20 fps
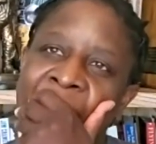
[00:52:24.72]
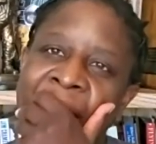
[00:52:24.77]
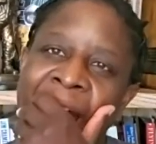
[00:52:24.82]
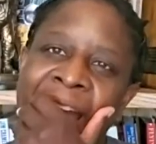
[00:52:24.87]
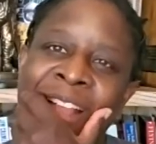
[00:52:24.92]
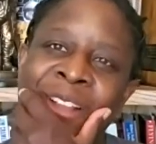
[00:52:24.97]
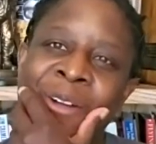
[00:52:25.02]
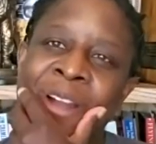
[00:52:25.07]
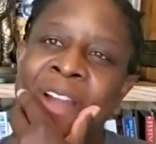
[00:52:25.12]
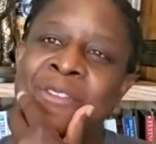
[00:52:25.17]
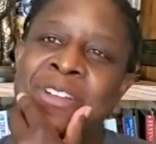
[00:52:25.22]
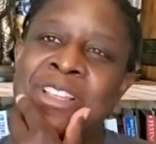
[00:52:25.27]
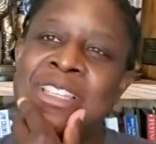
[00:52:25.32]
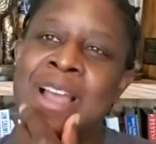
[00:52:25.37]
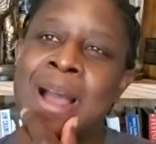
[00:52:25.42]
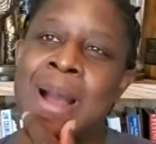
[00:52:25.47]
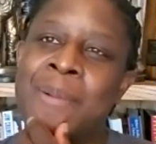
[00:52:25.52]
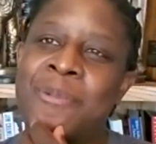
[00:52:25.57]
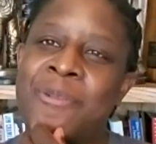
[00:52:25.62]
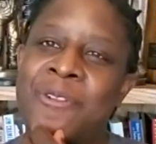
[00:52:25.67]
I don't have a
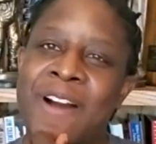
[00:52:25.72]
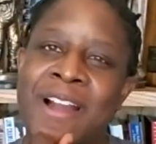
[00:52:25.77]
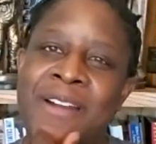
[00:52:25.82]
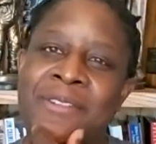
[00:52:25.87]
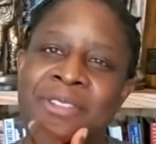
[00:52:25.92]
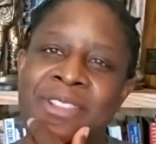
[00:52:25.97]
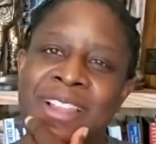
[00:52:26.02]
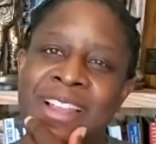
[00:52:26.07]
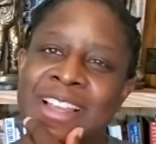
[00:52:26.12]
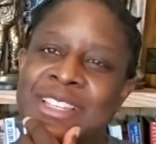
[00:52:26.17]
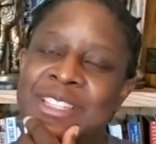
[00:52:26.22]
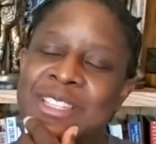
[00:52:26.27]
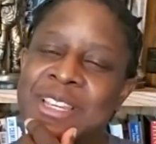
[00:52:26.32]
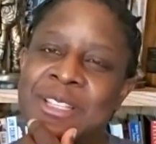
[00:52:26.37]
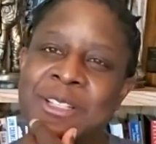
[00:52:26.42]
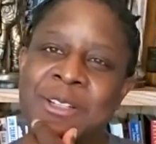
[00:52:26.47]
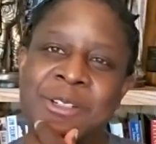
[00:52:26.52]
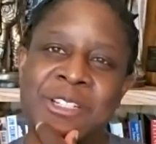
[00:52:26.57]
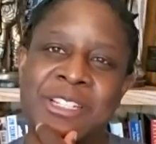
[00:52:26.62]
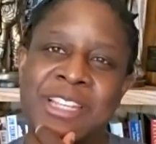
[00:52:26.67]
top five list.
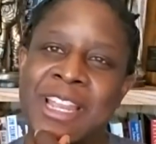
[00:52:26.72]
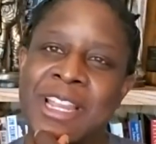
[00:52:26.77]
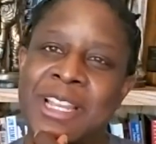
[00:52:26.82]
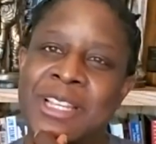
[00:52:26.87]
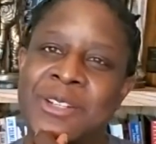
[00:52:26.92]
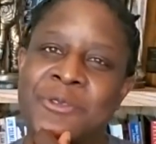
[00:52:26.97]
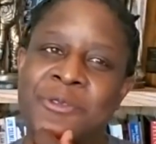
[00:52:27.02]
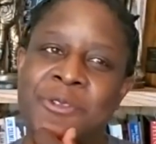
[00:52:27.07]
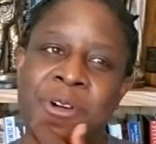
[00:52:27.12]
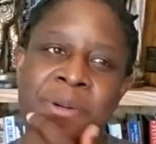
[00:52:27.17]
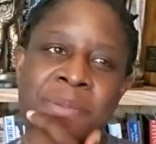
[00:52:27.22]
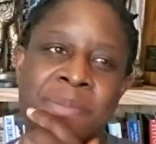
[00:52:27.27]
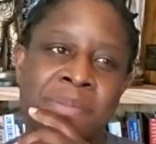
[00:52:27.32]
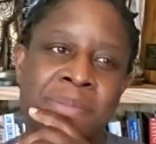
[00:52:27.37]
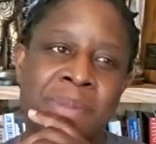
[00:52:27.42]
It'll change from